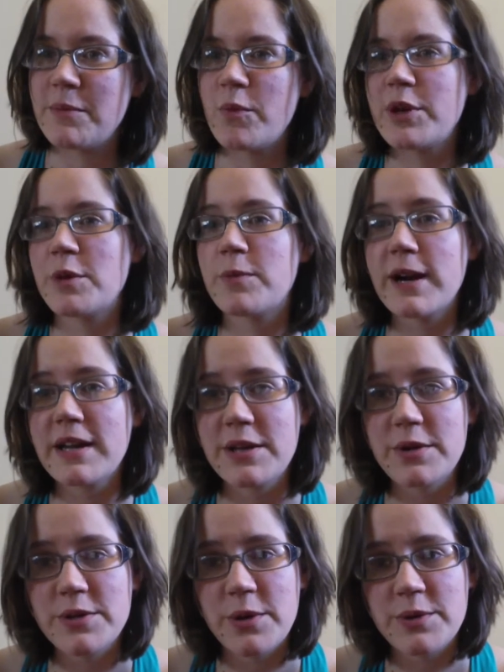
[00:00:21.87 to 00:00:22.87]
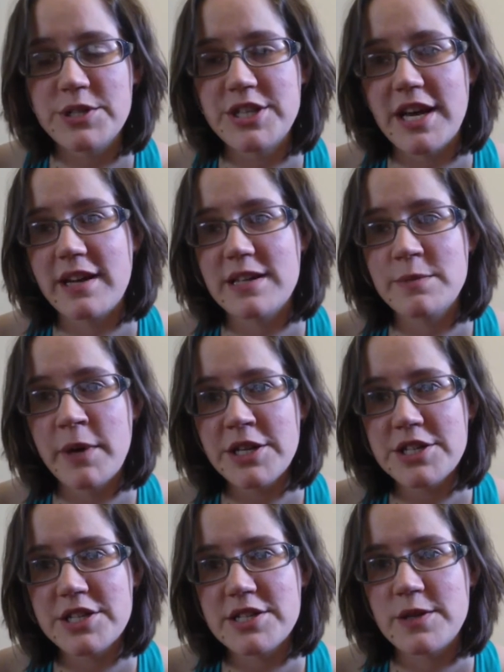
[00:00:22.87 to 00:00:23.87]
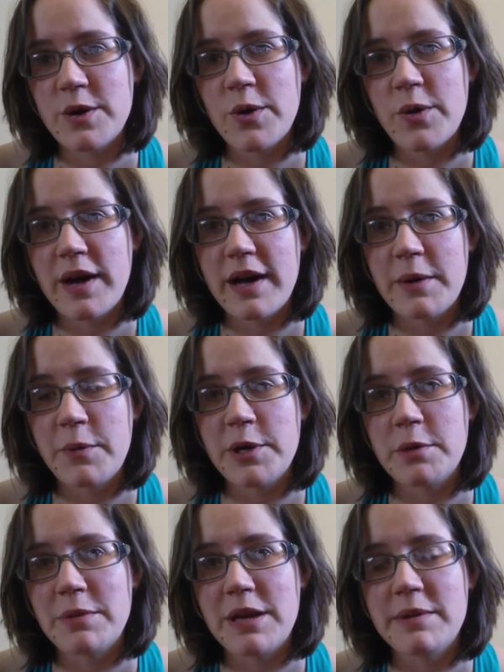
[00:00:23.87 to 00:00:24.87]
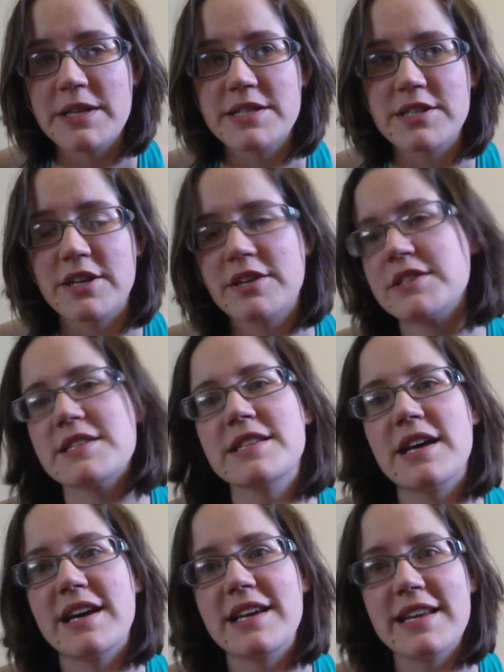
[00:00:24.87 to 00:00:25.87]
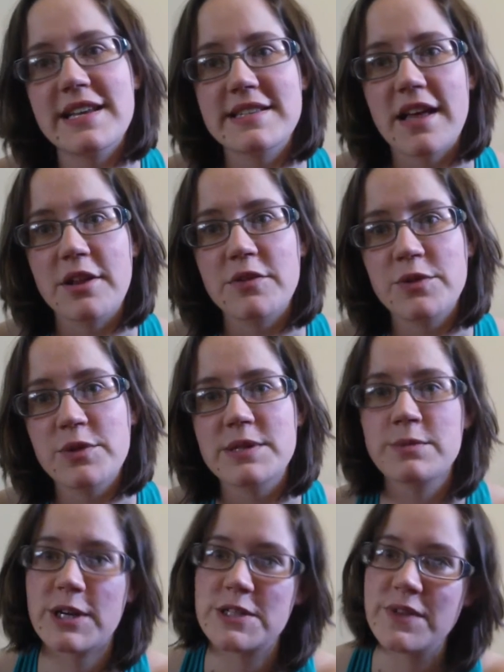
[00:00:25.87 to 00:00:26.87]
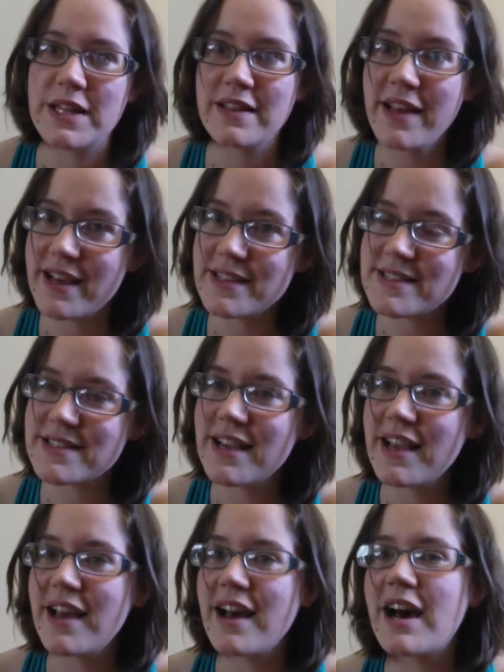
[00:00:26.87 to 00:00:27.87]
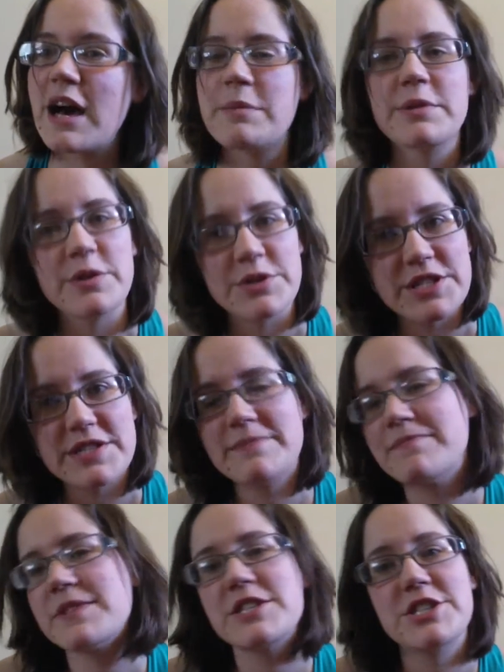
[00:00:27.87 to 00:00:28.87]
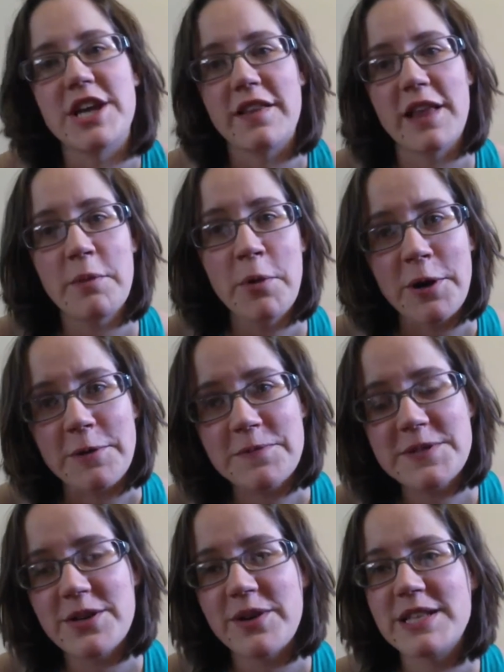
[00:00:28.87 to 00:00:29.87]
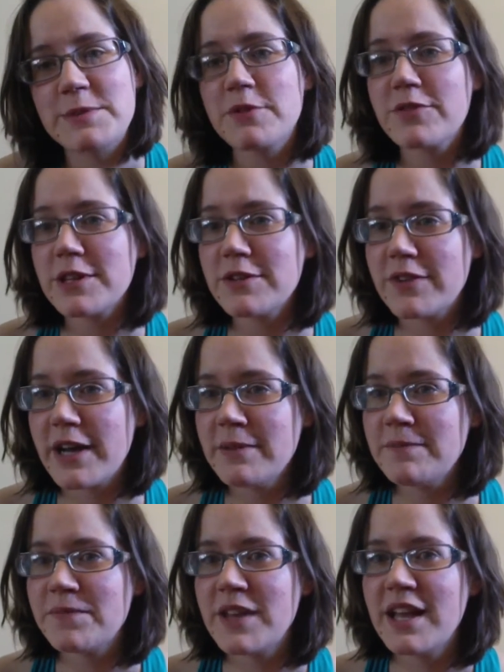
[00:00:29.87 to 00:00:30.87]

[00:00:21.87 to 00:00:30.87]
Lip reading: when you're pregnant you don't shed as much. So when your baby starts eating solid foods and breastfeeding less, you just shed a lot more. So it's perfectly fine.